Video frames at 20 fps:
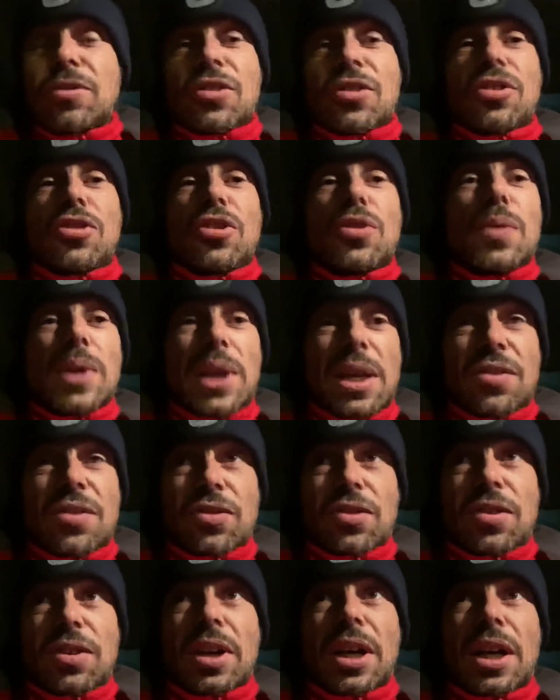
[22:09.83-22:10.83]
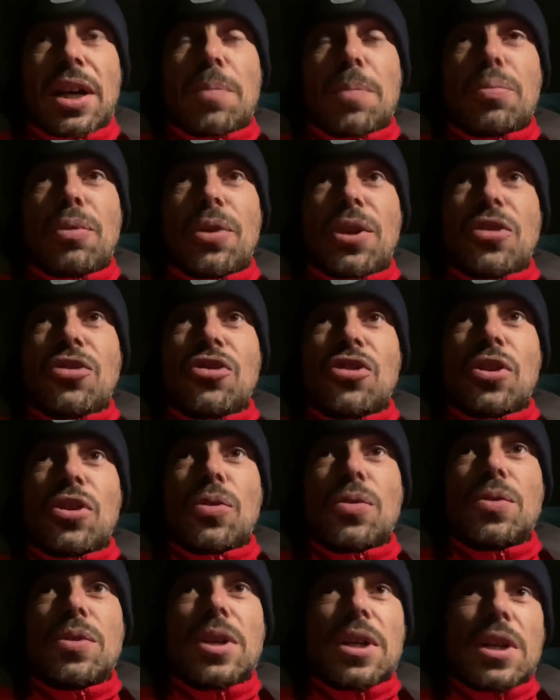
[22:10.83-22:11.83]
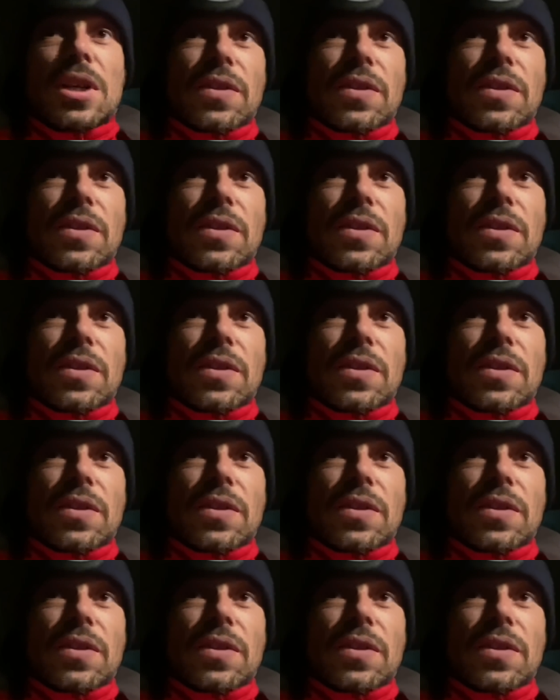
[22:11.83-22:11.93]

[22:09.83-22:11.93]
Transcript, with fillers: to-do list uh, pretty soon.